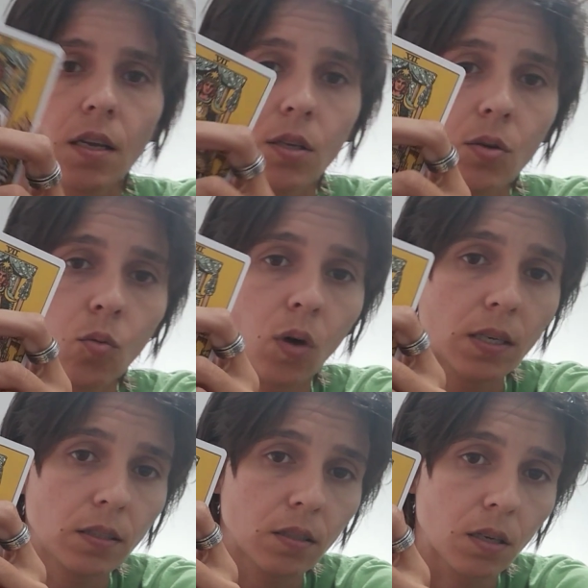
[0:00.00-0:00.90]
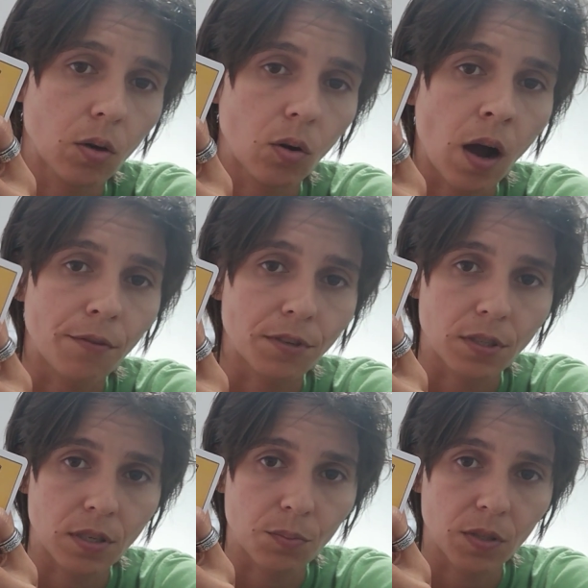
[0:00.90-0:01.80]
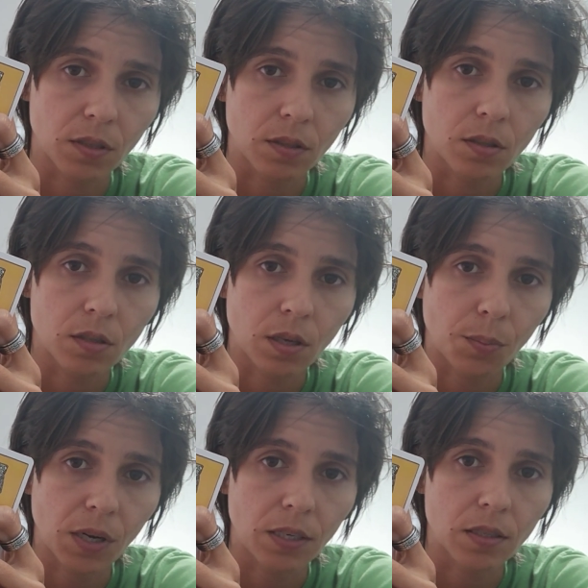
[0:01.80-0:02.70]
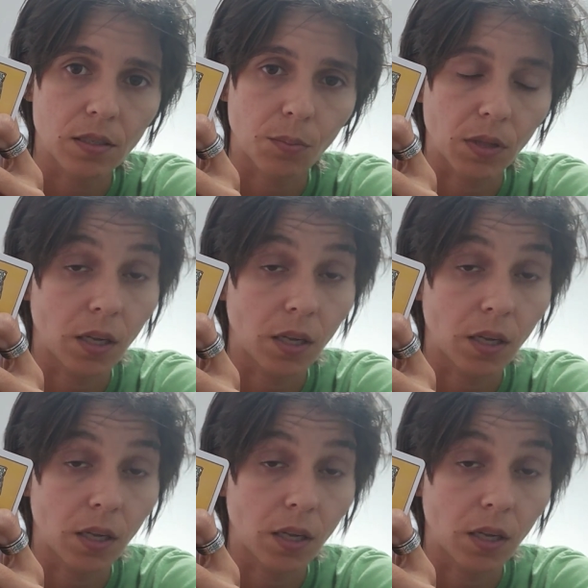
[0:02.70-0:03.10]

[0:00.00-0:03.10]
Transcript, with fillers: You wanted to go offer something to somebody, some